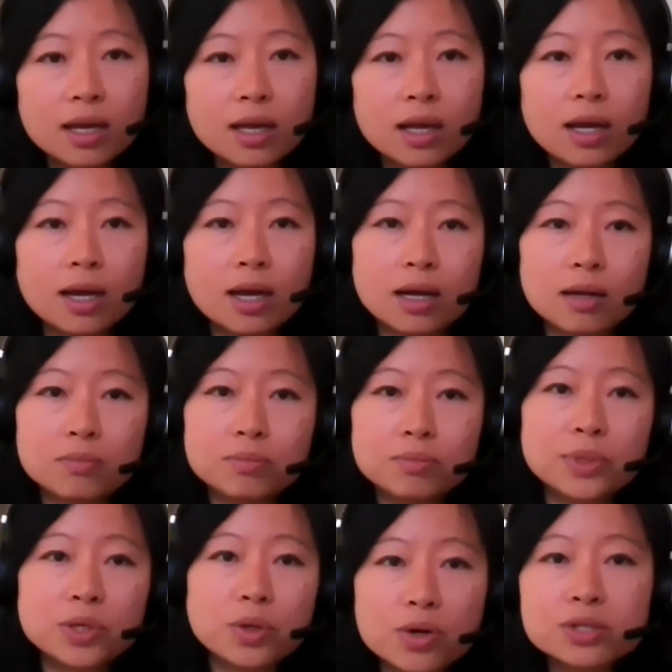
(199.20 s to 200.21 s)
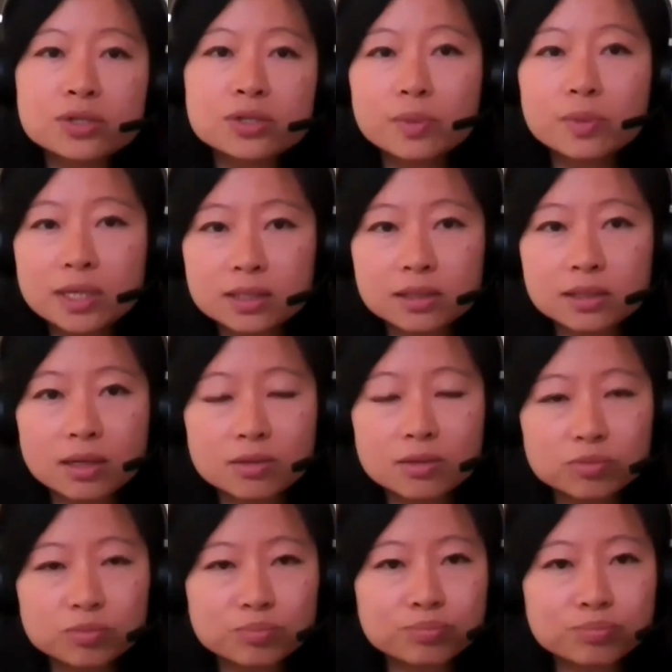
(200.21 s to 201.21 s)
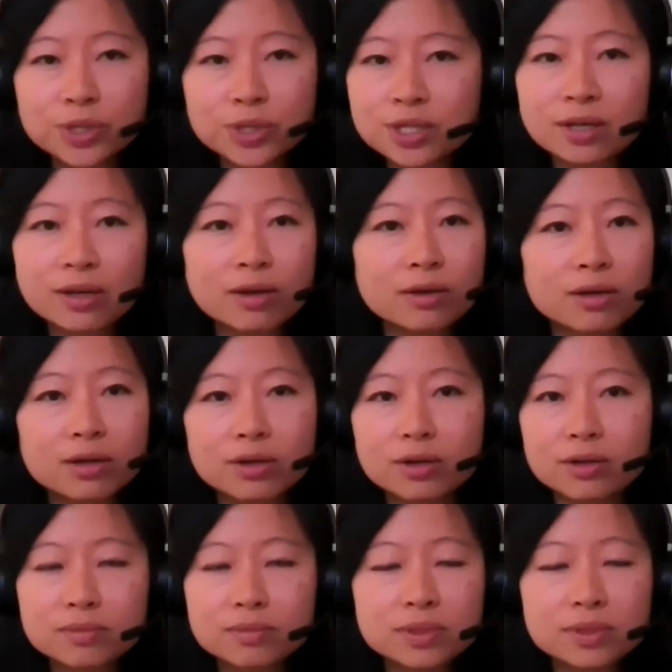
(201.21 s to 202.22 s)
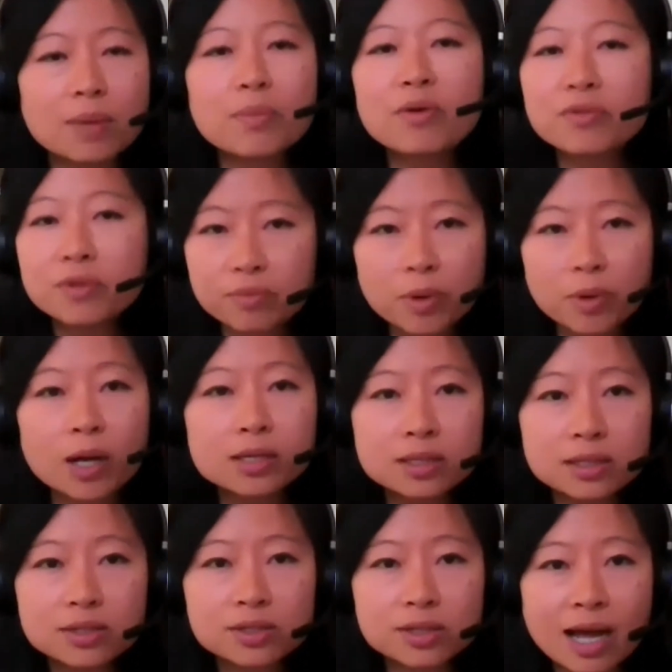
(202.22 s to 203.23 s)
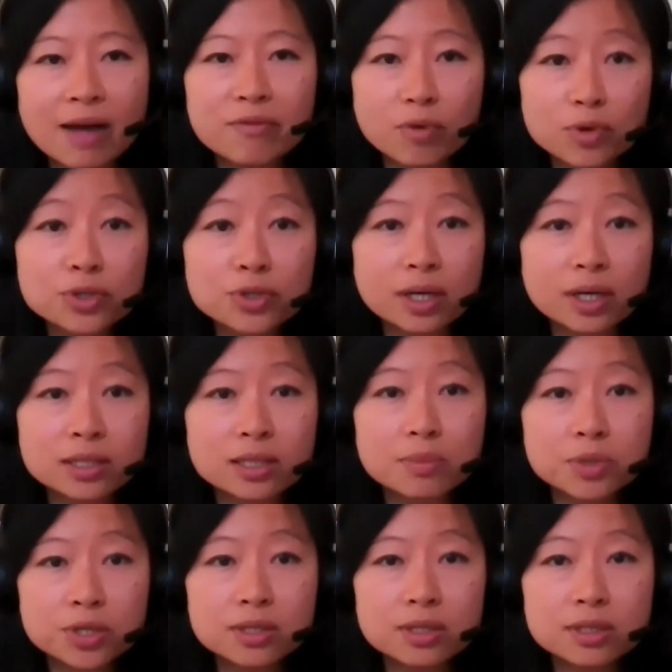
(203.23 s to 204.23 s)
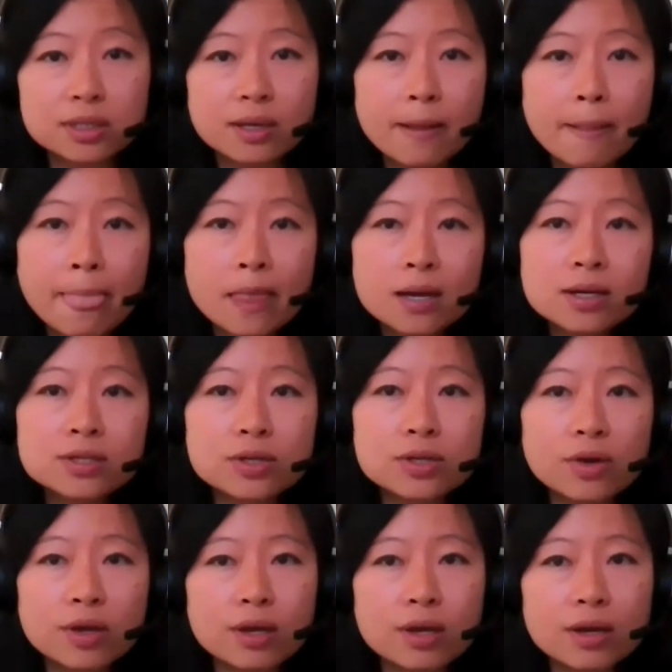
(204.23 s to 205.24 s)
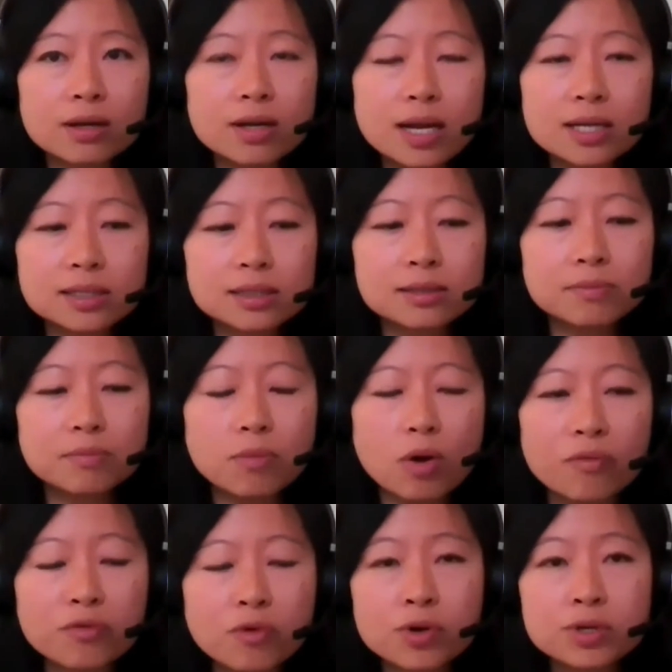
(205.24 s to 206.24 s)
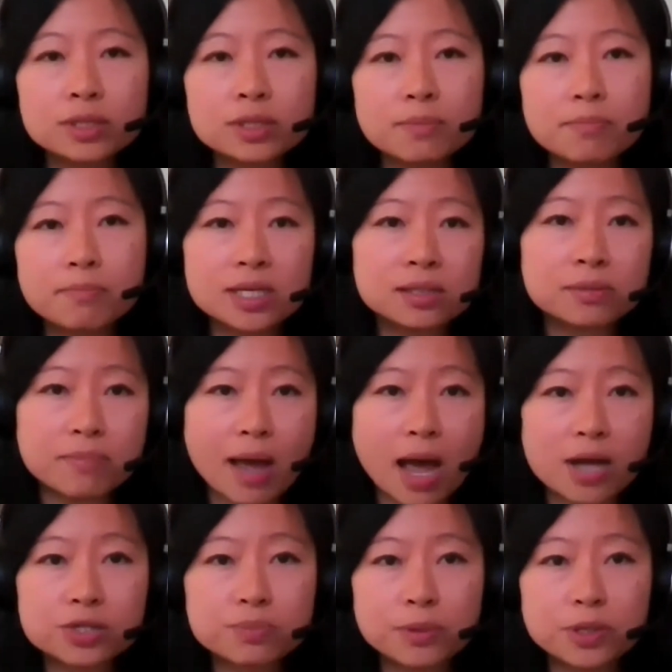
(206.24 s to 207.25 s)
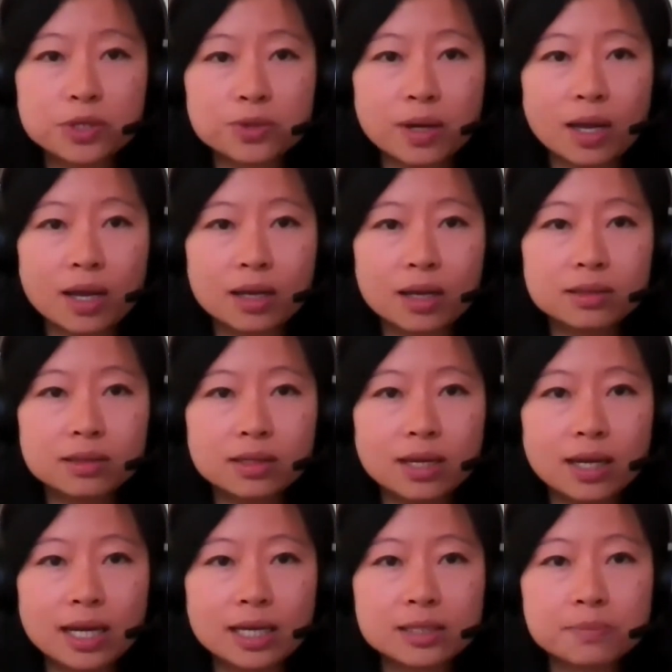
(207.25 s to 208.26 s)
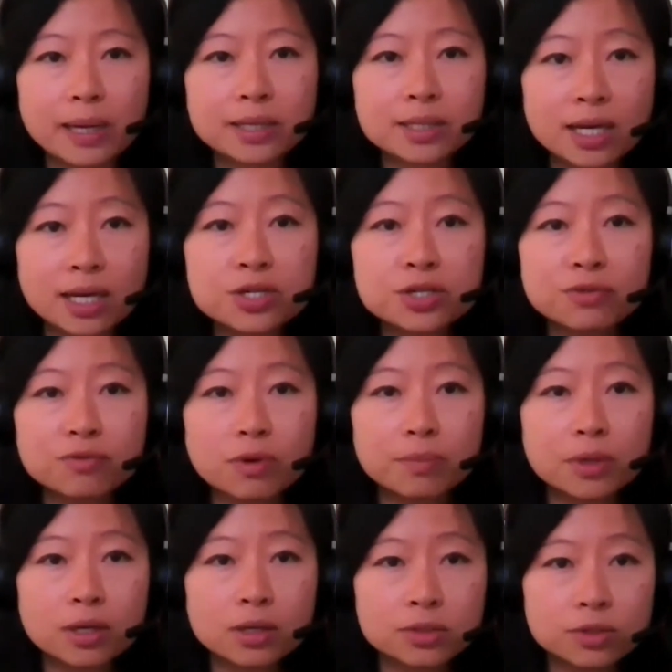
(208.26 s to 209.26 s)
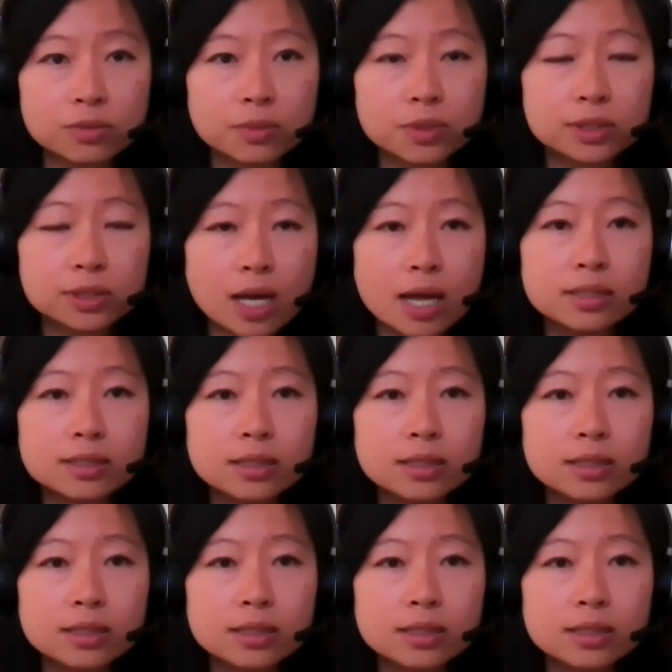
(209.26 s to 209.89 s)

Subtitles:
but also with particular, some of the policies to have also exceptions. So here it's of course a mismatch between the expectation from the consumer side